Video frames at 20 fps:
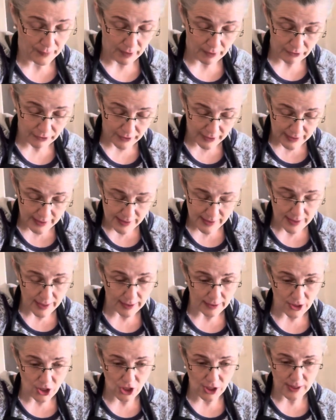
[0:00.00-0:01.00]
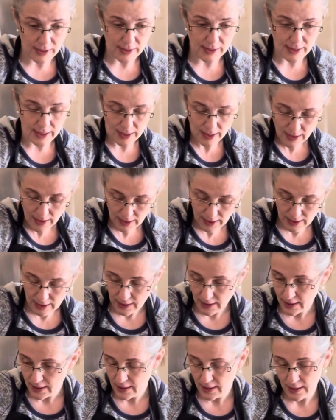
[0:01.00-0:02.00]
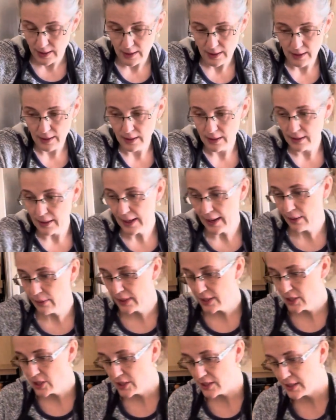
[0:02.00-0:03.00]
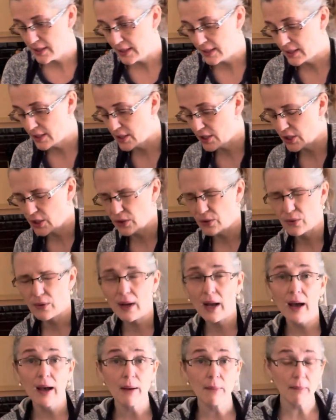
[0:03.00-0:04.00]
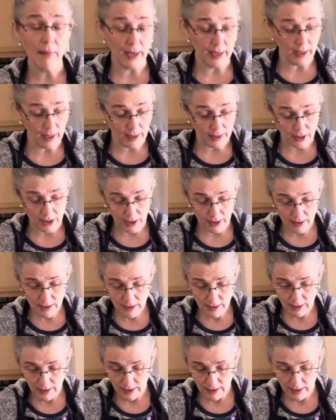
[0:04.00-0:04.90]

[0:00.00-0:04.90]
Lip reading: Philly style cheesesteak. Now I just need to cut my onion